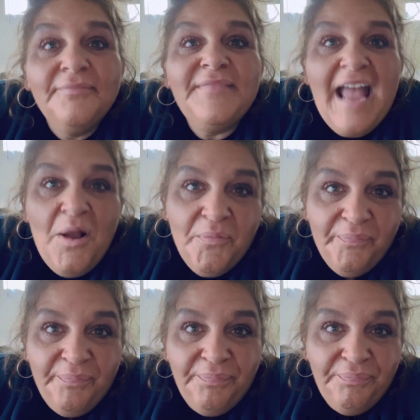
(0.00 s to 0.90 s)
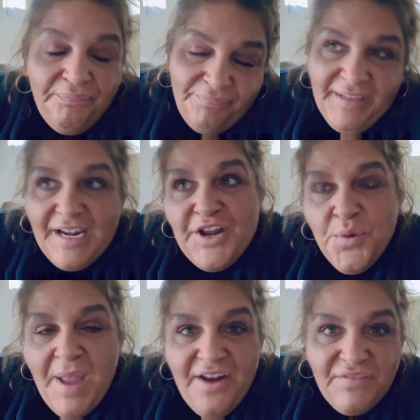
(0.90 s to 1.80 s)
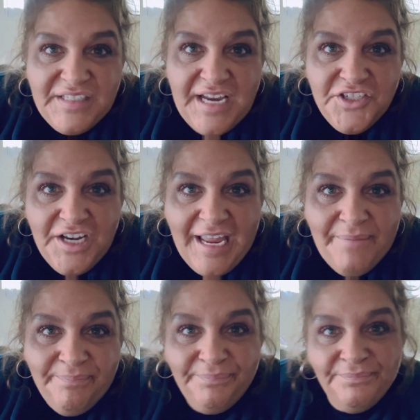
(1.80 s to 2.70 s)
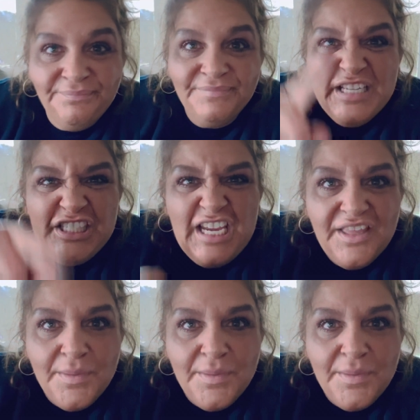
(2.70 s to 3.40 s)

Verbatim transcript: Now, get on your manifestation game. See you in